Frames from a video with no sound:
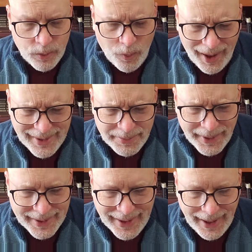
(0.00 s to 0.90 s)
Wise
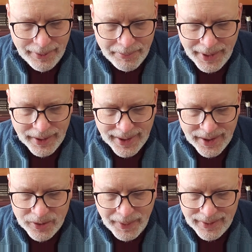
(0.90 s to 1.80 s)
men came bearing
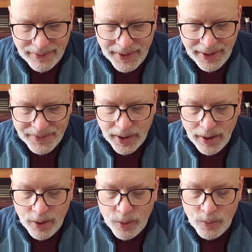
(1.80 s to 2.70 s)
expensive gifts.
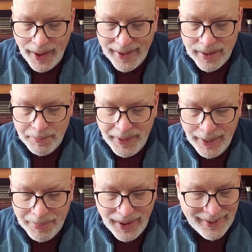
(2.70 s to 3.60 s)
Random
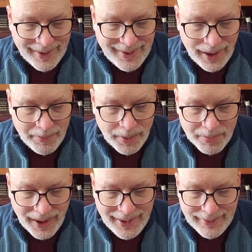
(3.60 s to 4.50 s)
people at the temple
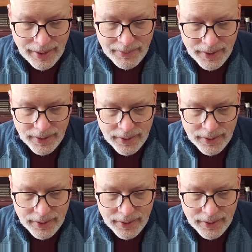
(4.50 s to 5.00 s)
praised him.